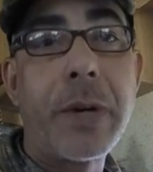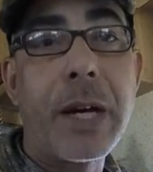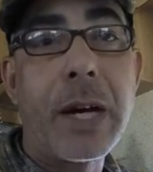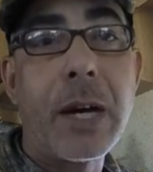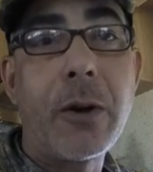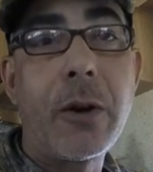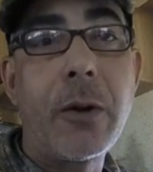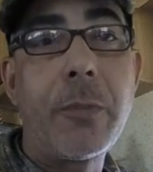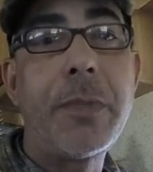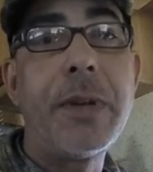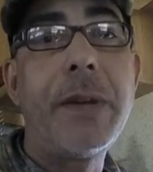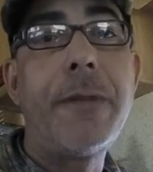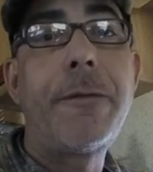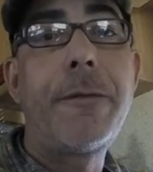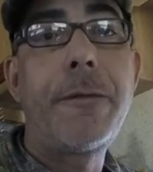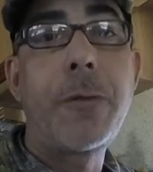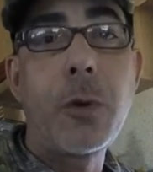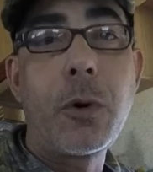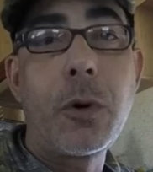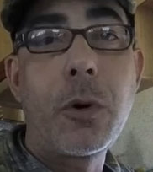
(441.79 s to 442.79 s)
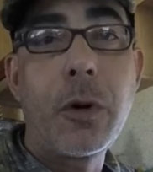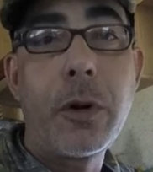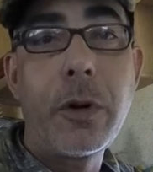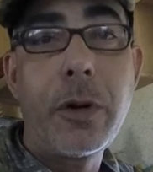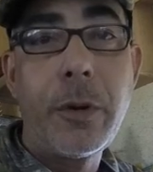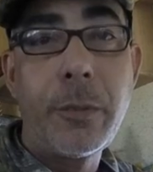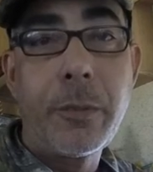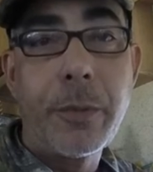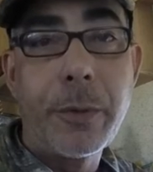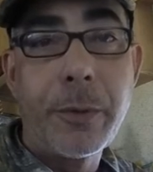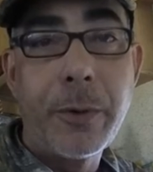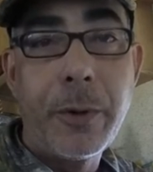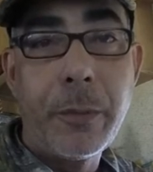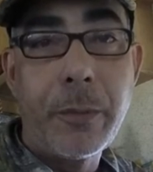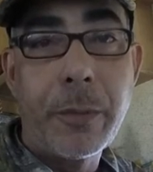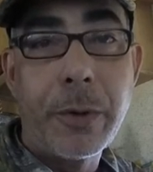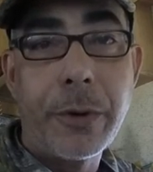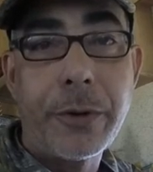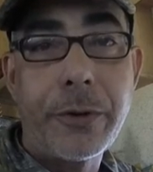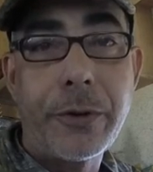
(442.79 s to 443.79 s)
power before you
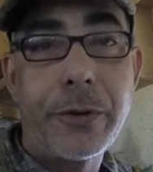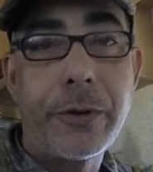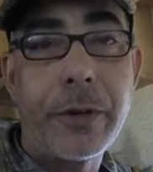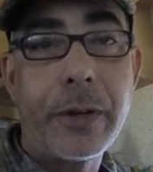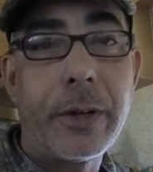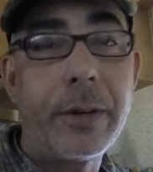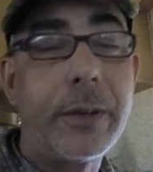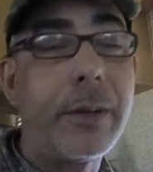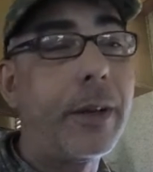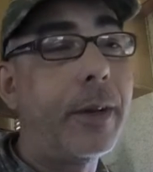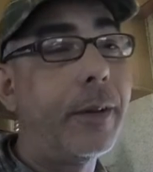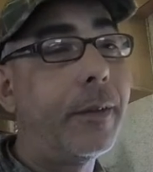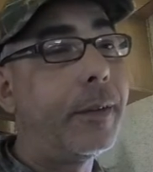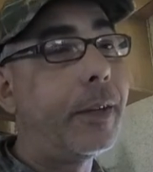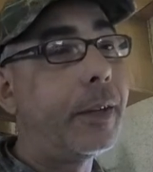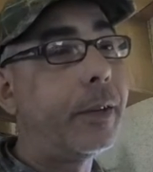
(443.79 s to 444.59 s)
purchase anything.